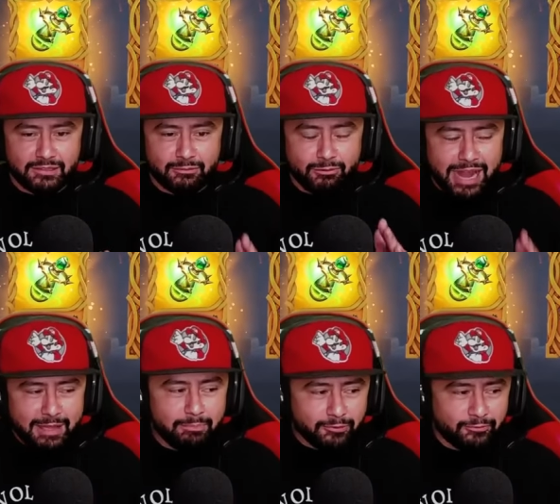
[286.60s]

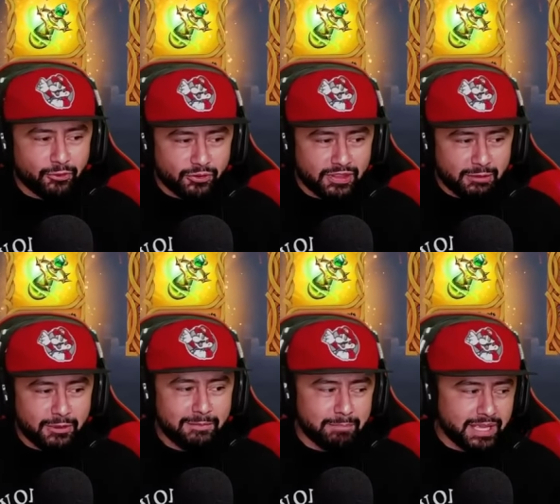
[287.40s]
right before they
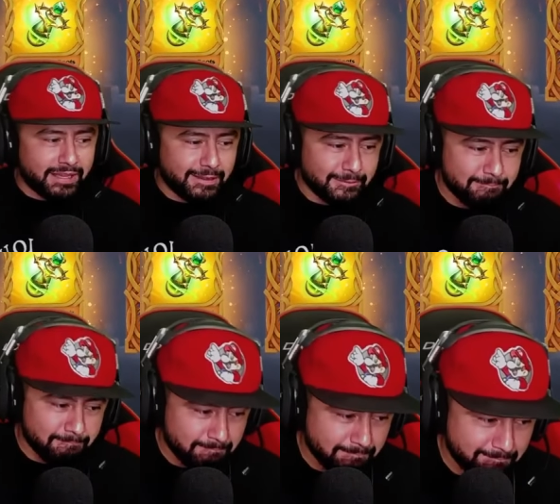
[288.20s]
win big.
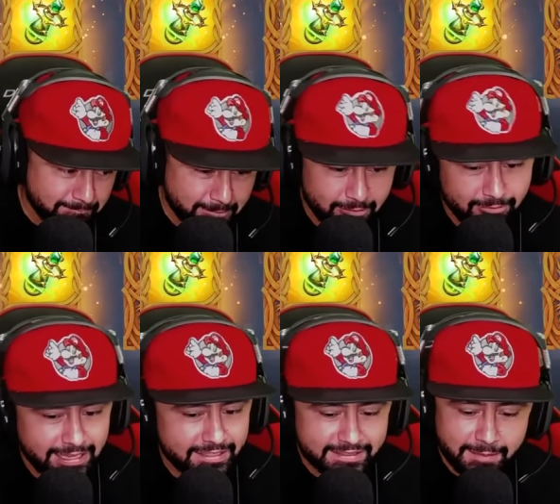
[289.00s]
Oh. We
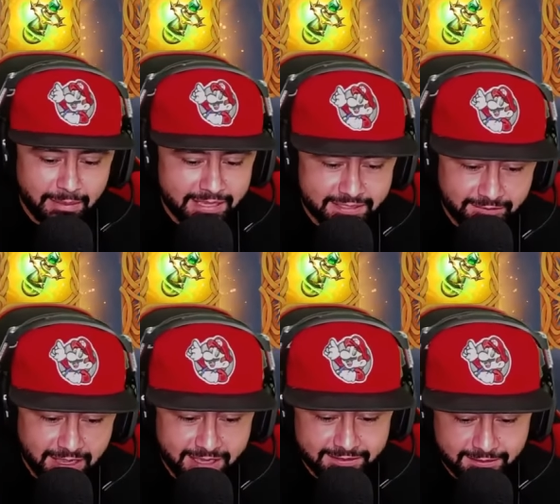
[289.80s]
gotta stay positive,
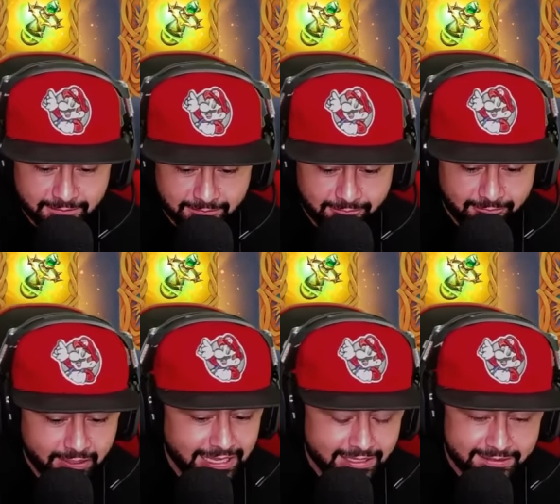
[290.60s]
guys. We
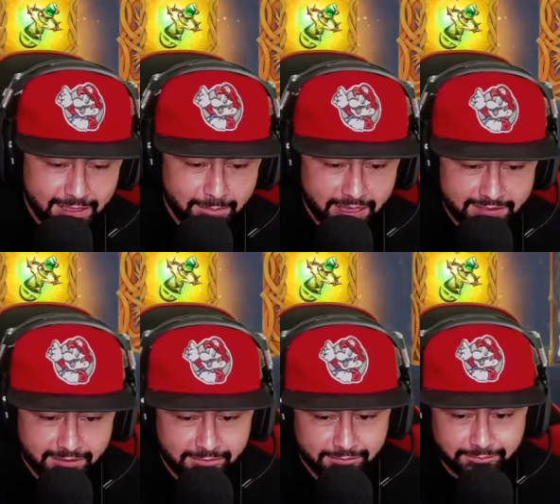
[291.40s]
gotta stay
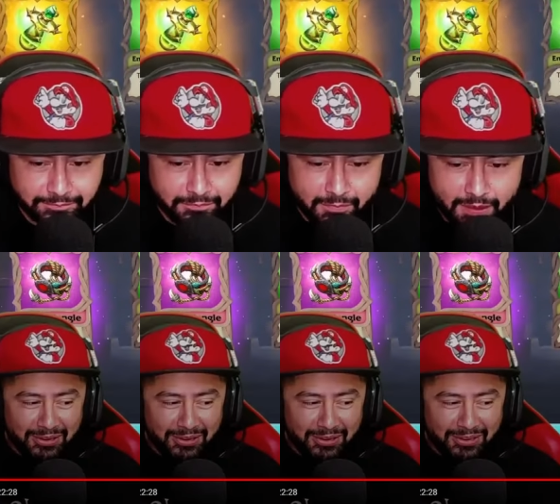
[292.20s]
positive.
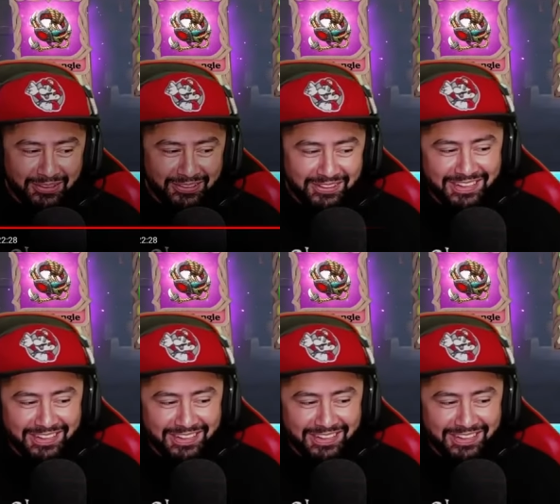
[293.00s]
Or